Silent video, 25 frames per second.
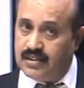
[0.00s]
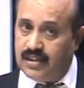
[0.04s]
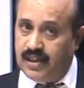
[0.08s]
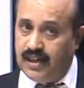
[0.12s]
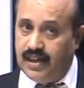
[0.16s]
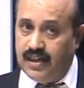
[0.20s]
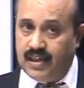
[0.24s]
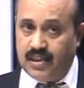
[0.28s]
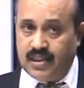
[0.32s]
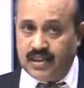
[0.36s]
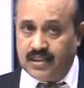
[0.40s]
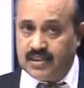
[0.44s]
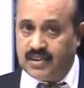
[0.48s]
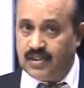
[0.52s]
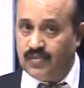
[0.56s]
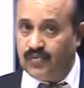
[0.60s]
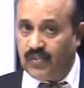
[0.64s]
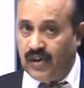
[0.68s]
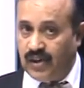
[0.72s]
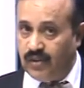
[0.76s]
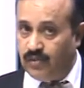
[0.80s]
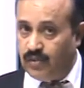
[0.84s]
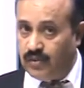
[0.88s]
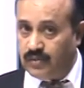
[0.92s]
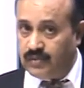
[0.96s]
and
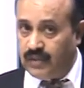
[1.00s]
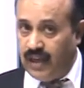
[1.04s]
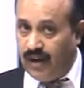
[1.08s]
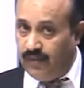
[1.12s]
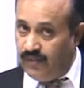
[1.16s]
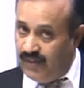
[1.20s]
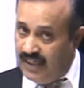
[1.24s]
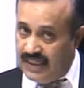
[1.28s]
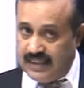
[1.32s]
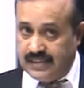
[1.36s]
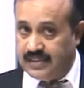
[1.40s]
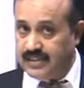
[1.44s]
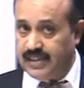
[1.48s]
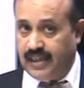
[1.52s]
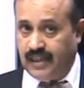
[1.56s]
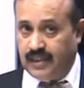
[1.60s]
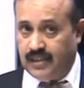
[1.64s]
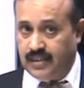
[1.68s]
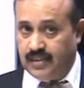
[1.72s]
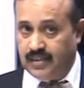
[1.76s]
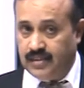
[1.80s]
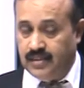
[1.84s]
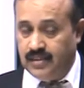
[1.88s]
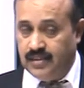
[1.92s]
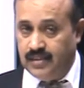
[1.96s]
65 of the Evidence Act.
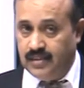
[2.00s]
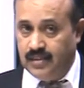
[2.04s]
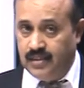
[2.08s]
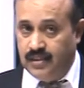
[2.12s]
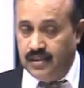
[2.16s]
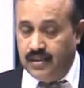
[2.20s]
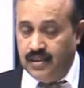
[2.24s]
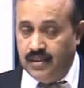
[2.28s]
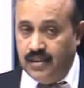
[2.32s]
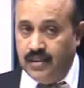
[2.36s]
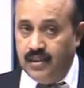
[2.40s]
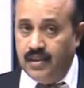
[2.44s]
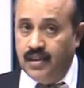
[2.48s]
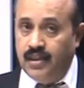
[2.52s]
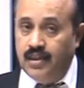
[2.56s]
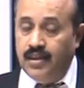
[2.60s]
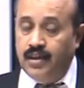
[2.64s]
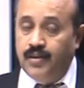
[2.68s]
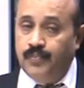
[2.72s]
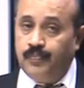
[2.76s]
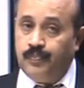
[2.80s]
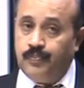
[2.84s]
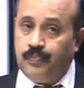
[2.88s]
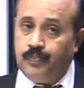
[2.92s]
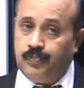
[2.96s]

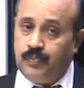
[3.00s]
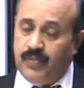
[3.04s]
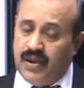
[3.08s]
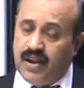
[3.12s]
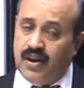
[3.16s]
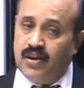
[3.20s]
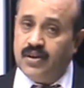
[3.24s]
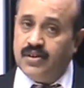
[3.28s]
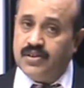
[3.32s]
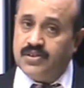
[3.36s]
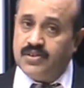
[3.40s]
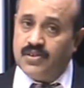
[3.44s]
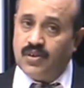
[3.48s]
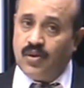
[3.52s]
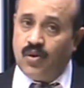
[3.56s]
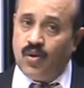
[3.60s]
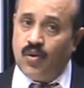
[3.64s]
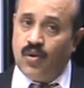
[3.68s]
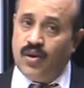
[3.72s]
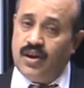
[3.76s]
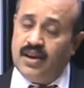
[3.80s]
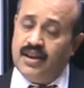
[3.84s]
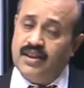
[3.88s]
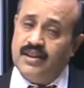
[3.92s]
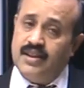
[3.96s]
Because
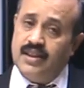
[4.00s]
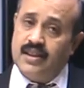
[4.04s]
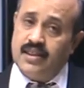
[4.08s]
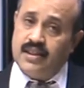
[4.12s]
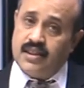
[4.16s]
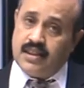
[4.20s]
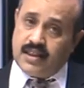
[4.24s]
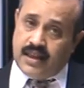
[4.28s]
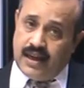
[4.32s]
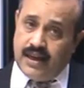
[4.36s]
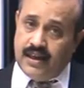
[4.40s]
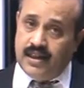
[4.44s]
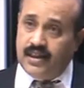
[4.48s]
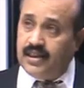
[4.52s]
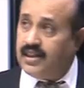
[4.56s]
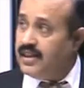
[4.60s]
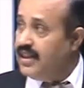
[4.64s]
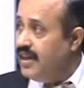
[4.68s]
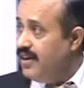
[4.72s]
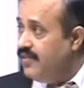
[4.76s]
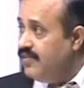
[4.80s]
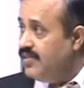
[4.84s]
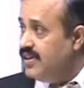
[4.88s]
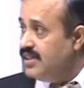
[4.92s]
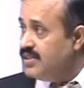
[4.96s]
only the
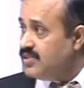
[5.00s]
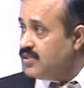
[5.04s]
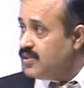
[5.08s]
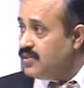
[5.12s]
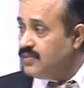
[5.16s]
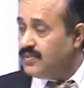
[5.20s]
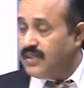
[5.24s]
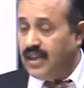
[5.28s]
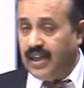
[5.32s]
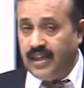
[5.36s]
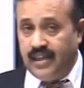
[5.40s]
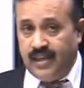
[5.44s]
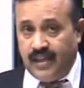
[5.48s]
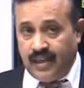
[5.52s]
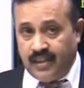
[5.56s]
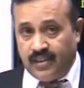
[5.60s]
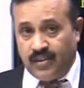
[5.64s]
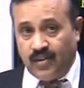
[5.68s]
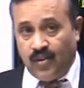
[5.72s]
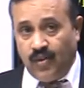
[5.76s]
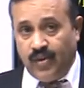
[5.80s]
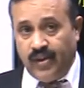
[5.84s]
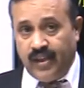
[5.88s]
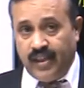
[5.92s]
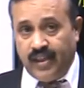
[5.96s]
secondary evidence of the
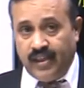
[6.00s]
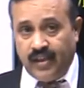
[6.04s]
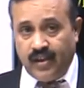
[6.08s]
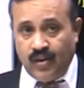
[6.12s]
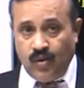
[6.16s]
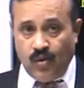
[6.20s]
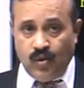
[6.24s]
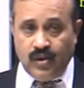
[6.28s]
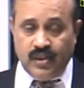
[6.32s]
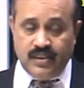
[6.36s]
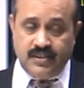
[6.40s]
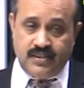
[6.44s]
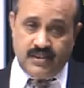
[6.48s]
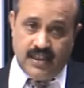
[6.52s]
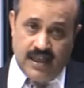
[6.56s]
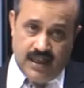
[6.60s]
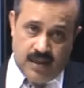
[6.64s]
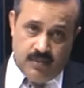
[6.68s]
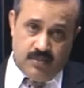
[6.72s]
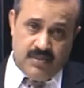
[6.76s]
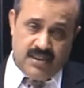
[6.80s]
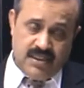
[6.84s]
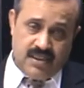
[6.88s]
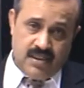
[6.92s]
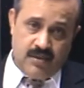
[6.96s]
electronic record is
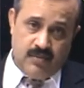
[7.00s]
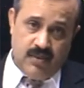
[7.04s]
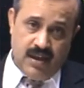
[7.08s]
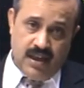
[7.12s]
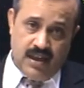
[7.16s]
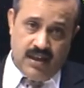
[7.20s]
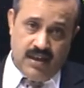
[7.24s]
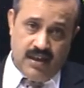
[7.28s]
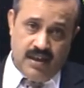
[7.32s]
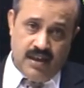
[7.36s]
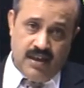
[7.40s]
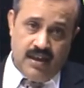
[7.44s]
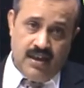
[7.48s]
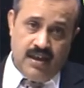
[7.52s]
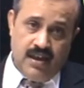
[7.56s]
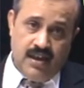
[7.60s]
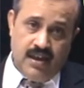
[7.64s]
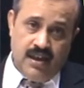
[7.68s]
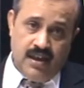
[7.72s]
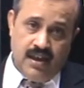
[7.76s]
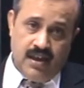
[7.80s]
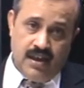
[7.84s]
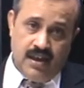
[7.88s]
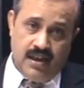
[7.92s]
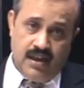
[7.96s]
admissible
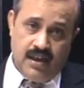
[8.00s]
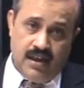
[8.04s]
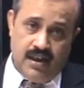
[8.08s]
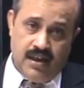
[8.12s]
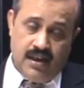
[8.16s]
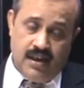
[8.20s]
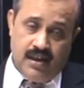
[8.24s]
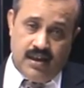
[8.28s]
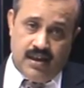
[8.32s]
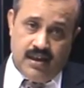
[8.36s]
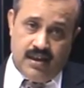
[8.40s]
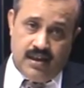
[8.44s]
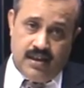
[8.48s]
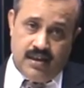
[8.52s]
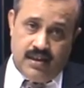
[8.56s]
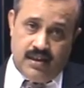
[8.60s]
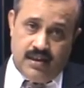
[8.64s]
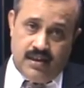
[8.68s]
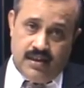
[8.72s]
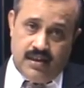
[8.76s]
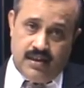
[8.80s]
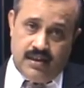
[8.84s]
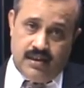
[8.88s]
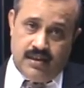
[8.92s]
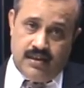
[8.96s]

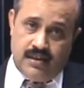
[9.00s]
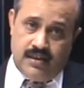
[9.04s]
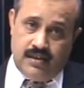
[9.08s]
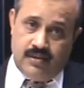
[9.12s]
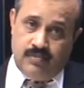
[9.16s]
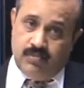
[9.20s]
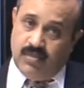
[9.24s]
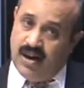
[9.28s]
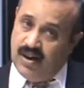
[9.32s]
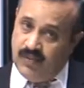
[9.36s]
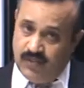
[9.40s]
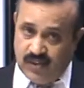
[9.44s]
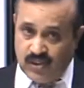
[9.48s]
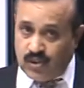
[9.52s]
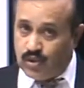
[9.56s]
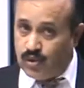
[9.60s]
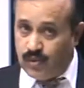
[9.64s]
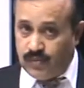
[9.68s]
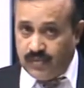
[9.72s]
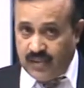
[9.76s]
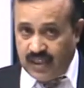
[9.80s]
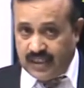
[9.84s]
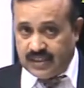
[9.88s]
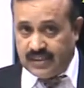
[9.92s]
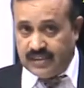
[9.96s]
by virtue
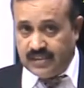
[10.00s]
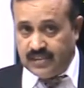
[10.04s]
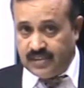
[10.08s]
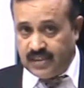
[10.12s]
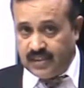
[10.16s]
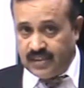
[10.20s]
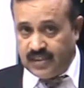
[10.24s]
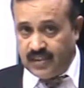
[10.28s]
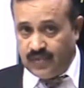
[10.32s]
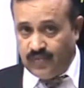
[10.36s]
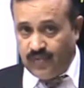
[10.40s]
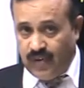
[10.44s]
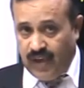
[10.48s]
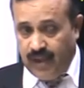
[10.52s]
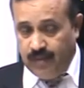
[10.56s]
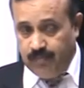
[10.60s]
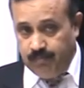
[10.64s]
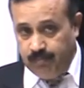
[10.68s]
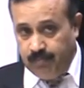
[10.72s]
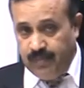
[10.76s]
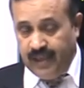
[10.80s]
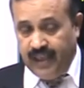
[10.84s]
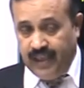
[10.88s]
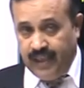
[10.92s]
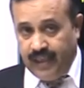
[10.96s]
of Section
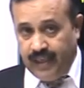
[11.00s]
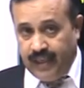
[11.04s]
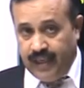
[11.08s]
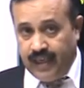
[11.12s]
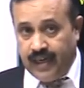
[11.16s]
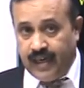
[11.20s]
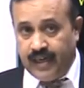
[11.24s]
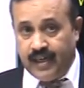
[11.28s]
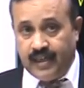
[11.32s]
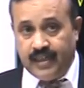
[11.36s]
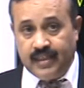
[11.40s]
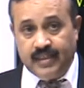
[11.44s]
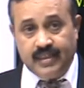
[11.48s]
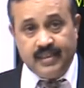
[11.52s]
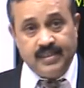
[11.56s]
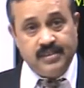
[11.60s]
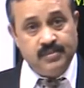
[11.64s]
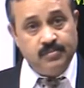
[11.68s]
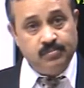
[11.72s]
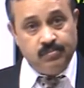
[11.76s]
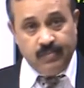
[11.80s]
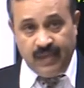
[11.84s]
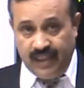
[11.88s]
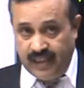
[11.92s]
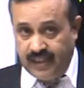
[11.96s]
65B, and it is
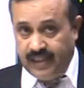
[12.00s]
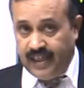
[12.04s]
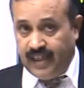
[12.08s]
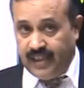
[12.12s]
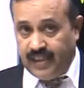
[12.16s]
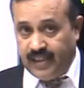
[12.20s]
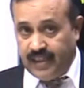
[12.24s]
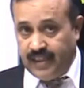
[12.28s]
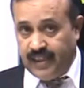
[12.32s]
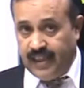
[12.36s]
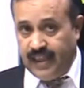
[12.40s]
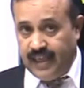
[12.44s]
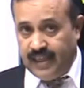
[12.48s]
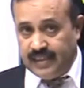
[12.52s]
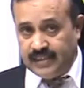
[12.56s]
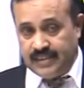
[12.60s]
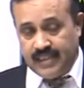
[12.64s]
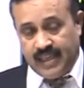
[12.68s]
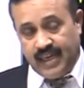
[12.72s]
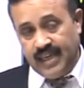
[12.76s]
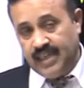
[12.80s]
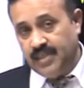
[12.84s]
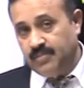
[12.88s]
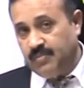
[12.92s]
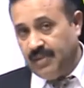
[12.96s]
mandatory as
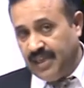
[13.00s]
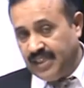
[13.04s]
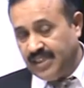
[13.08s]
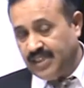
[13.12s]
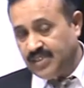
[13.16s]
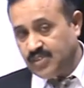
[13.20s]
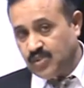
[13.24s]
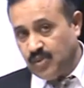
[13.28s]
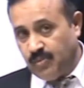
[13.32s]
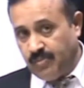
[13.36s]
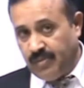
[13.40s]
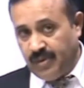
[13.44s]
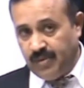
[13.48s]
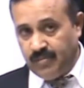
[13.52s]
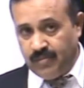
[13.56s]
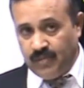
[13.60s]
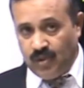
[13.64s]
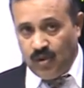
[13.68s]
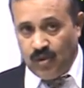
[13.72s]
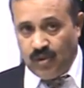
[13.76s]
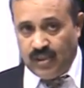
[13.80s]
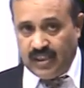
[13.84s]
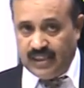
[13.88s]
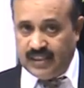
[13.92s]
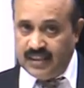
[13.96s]
held by the Supreme
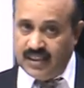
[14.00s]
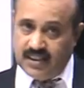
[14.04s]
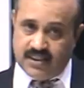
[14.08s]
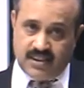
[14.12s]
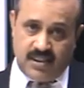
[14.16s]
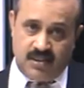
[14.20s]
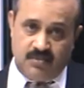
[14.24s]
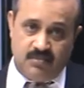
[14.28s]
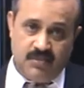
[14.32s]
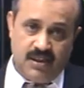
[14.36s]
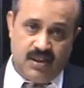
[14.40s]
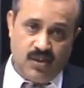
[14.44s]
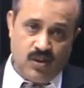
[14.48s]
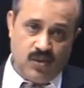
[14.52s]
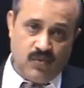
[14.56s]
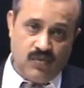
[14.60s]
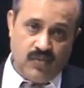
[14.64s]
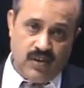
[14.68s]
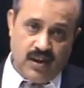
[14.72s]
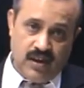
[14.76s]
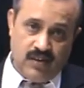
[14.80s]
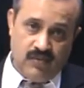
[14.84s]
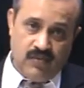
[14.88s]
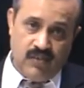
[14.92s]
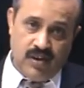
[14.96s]
Court in the judgment of
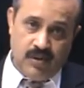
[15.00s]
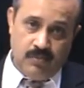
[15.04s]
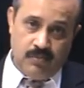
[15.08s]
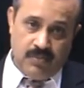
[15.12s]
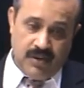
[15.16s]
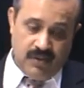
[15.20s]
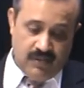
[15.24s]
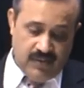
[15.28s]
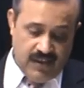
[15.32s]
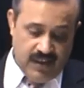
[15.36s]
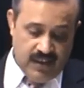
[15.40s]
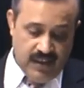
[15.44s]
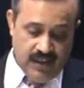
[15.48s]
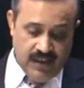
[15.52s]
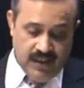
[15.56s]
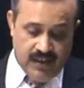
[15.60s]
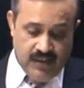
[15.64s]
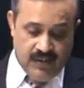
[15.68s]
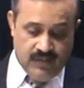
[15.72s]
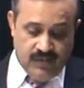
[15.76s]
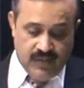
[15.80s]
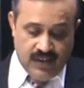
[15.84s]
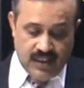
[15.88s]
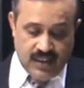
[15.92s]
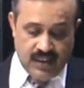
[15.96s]
Anwar Bibi
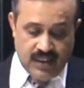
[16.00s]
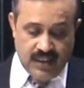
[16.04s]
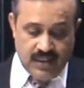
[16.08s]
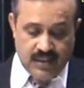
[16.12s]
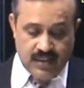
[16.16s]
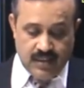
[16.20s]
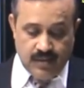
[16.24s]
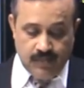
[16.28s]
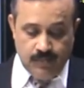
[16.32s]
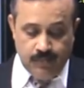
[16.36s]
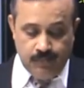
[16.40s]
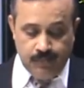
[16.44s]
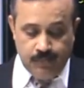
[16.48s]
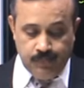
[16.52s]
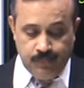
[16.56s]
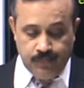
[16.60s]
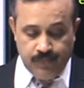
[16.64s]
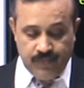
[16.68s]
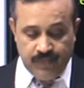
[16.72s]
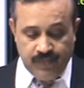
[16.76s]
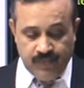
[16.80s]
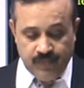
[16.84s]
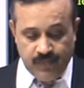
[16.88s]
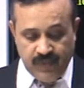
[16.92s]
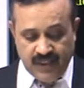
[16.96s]
versus
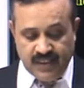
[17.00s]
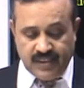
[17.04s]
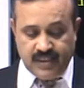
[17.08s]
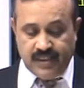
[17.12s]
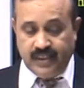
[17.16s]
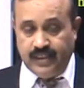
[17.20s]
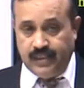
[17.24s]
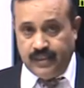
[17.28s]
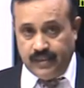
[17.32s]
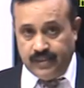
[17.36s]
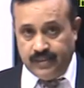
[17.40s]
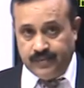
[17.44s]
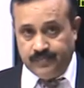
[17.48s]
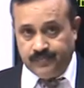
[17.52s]
Bashir.